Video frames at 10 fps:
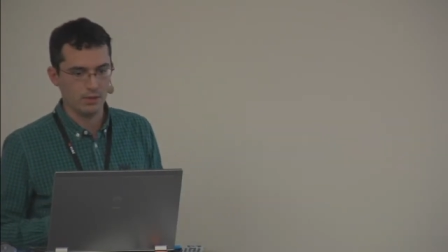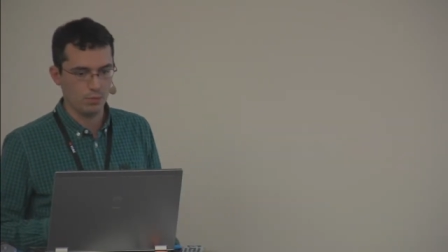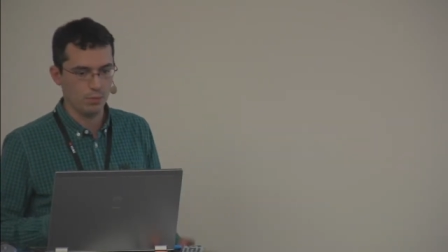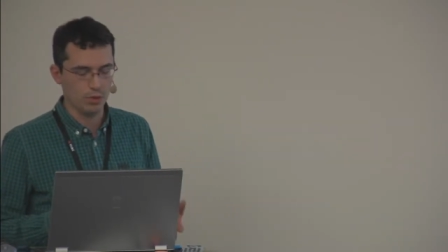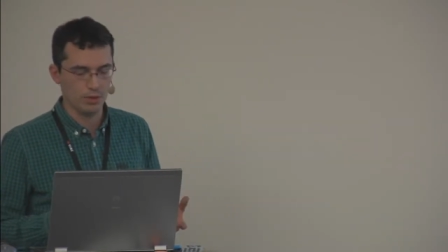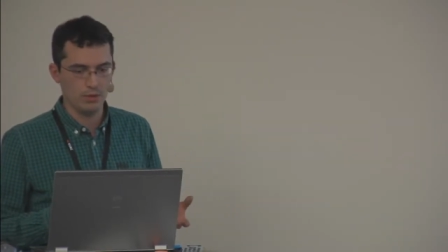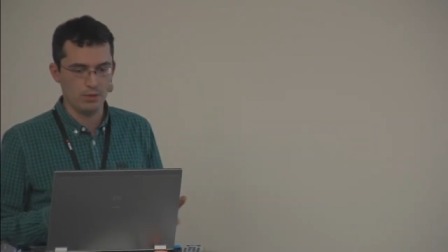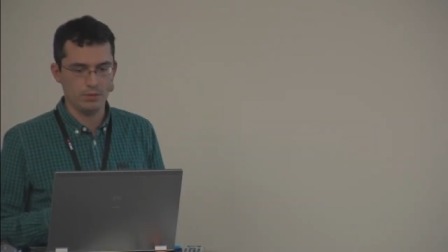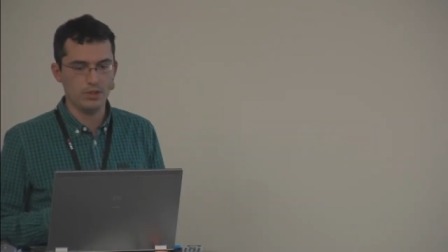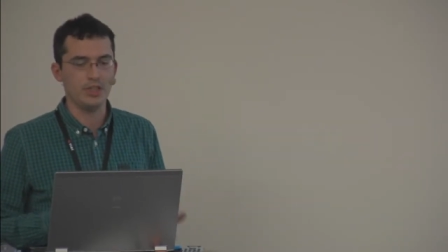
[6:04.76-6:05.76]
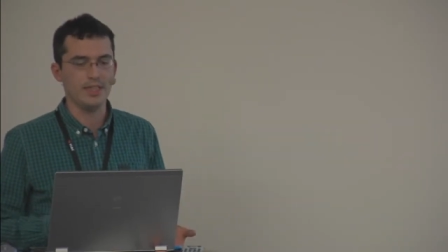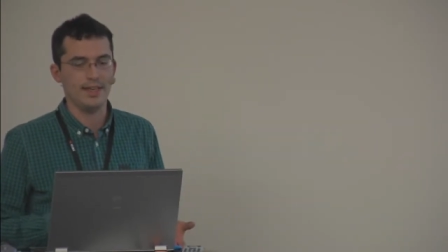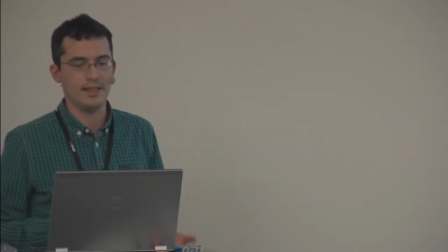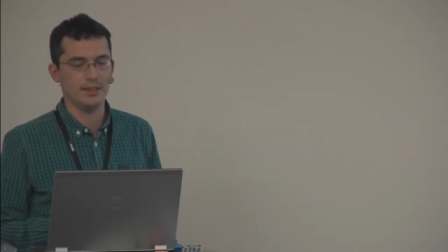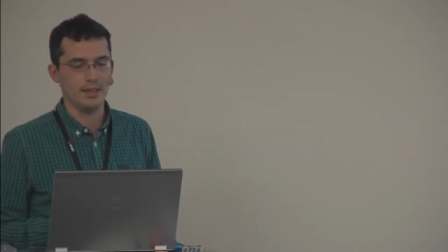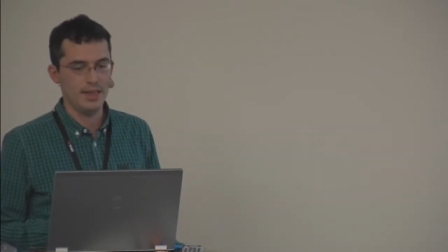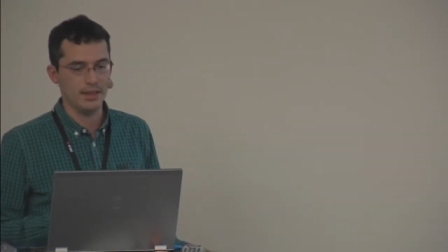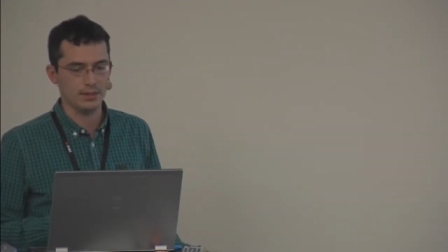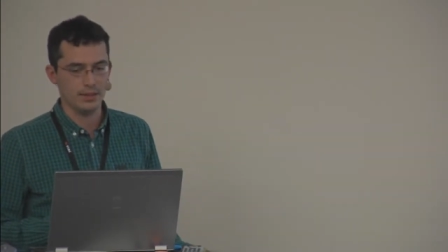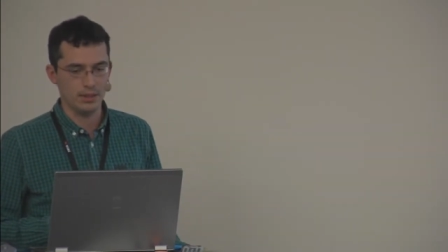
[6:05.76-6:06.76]
what GDS
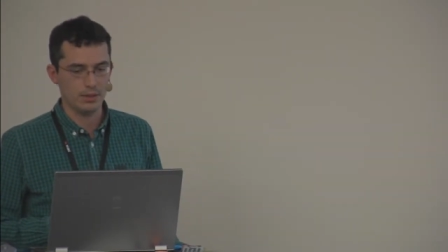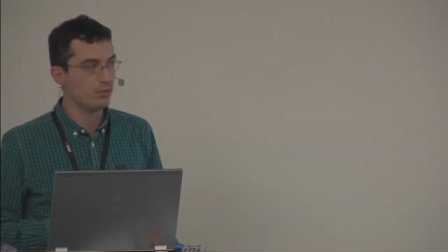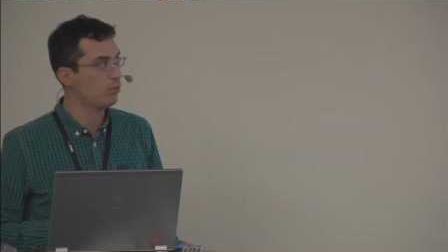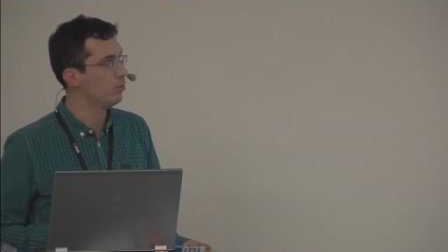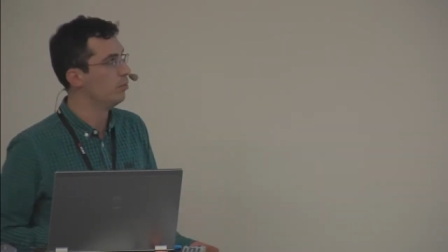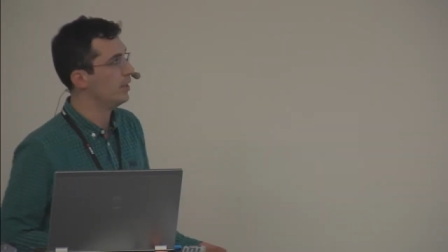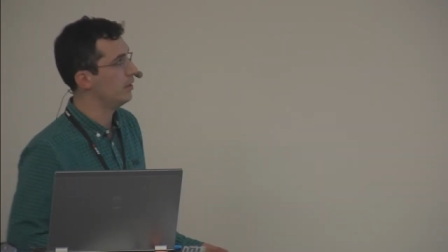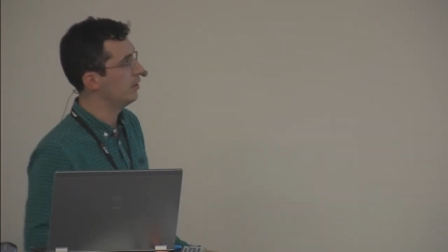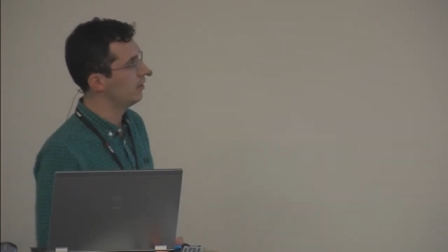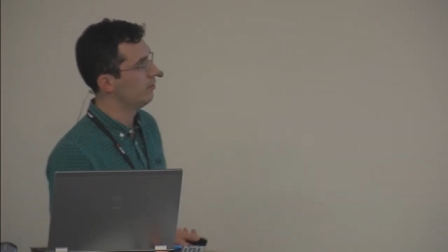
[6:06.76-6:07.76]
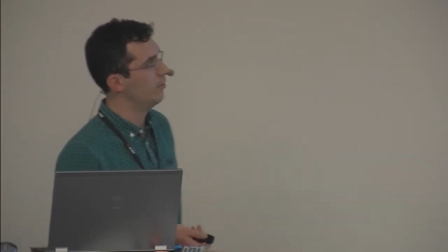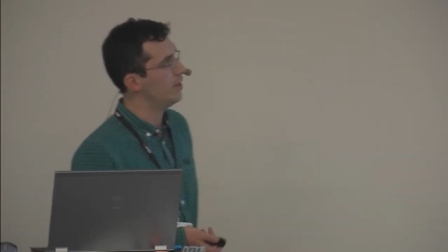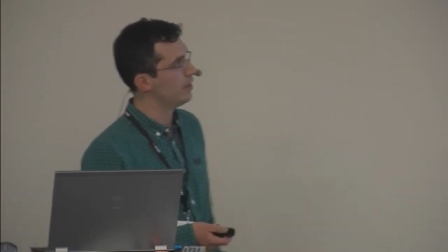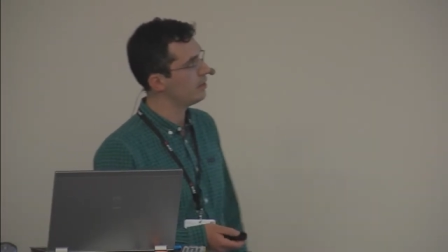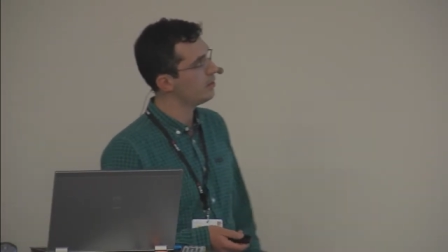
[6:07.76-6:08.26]
is, it's probably this